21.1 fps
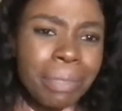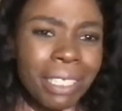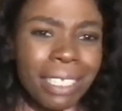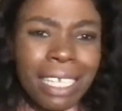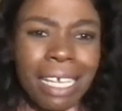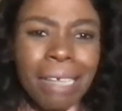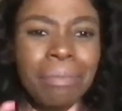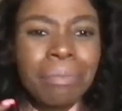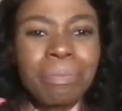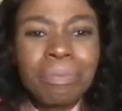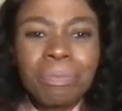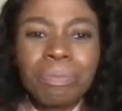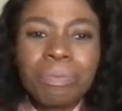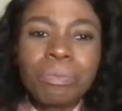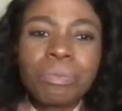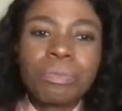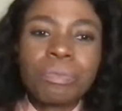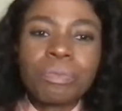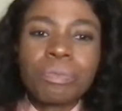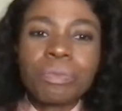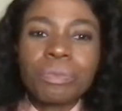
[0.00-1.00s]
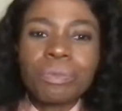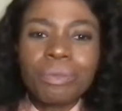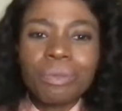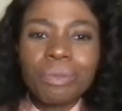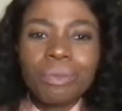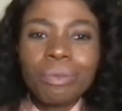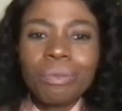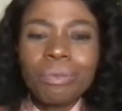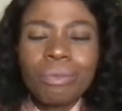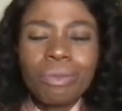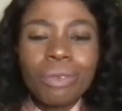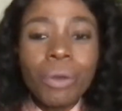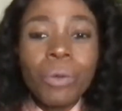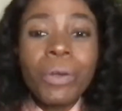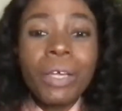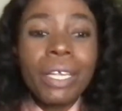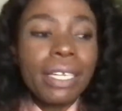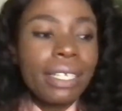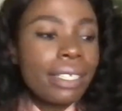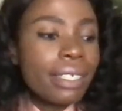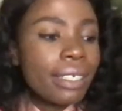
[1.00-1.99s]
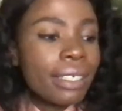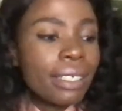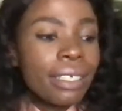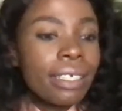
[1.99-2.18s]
but well,